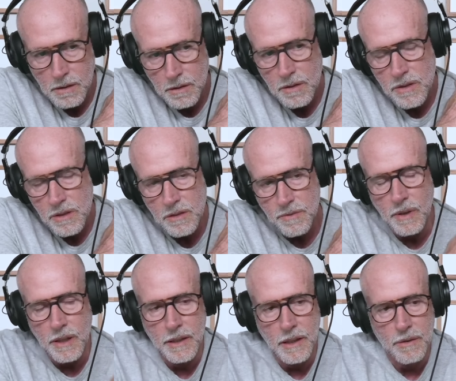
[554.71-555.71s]
It looks as if
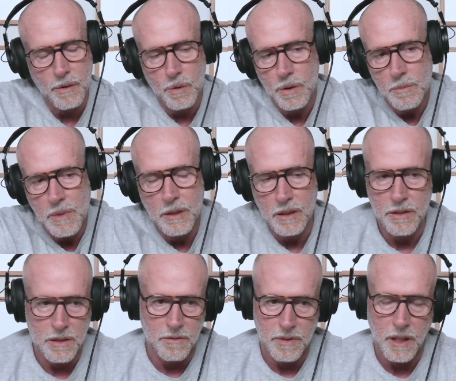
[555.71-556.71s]
right now the oil
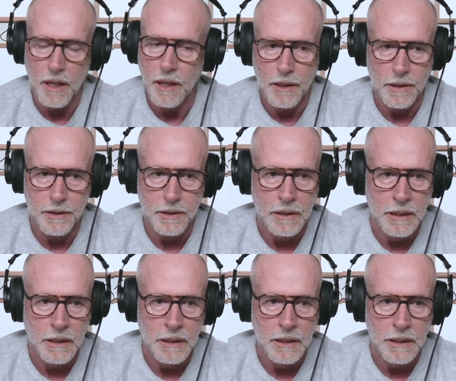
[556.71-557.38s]
markets have yawned